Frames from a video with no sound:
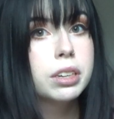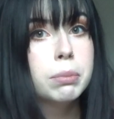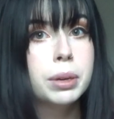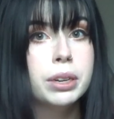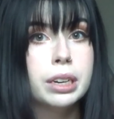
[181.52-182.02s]

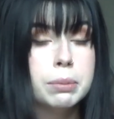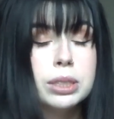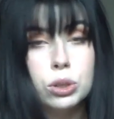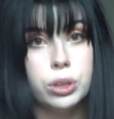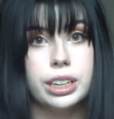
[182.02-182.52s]
computer
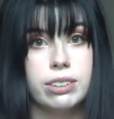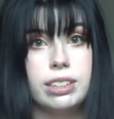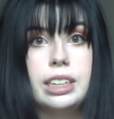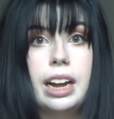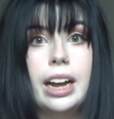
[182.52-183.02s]
majority of
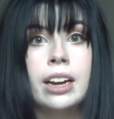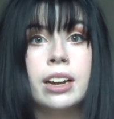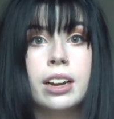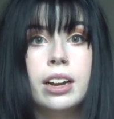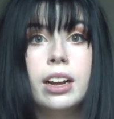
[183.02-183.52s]
the day,
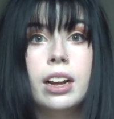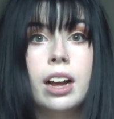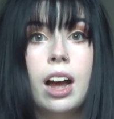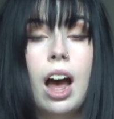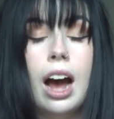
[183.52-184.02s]

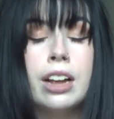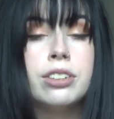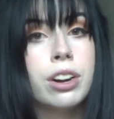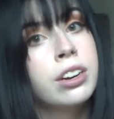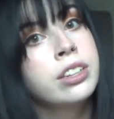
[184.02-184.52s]
I
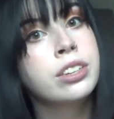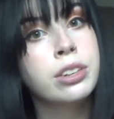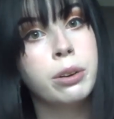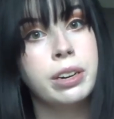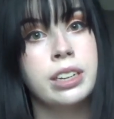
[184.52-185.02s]
started to
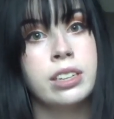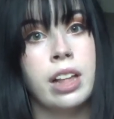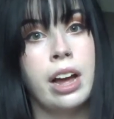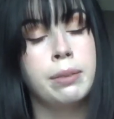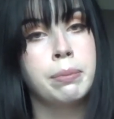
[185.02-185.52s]
notice
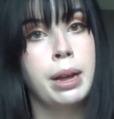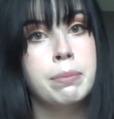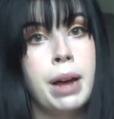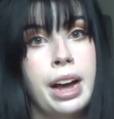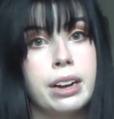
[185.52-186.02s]
that my
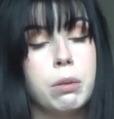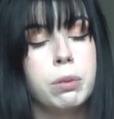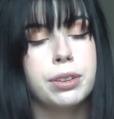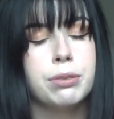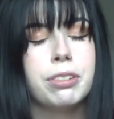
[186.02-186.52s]
Mac
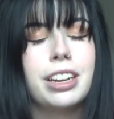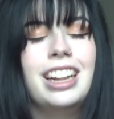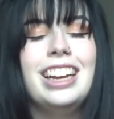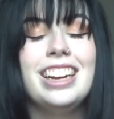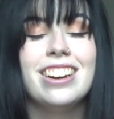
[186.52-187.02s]
was
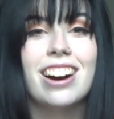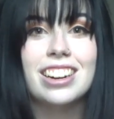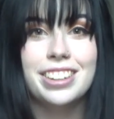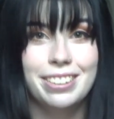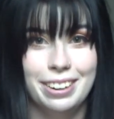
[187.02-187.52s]
really
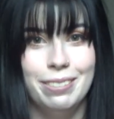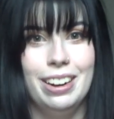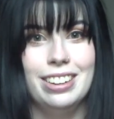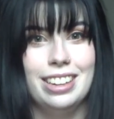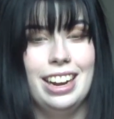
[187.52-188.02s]
not doing
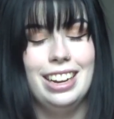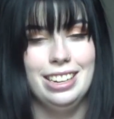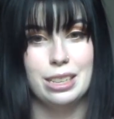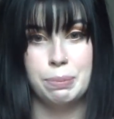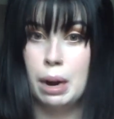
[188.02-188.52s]
well, and
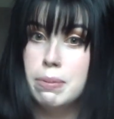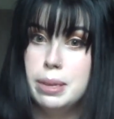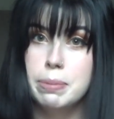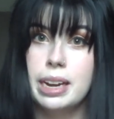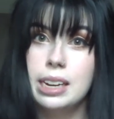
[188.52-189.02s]
it's
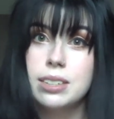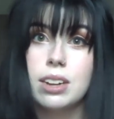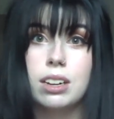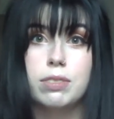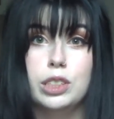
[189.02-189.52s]
probably because
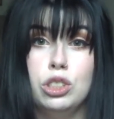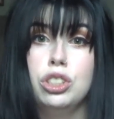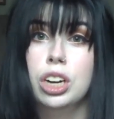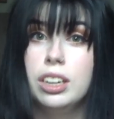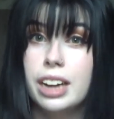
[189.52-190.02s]
all the
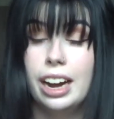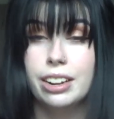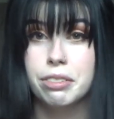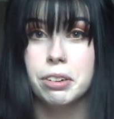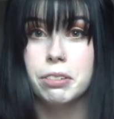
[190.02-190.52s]
junk
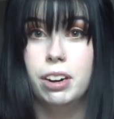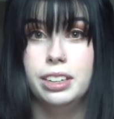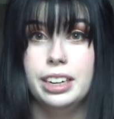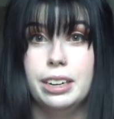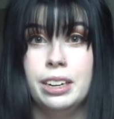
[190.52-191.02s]
I threw
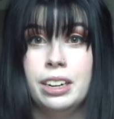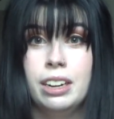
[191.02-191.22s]
on it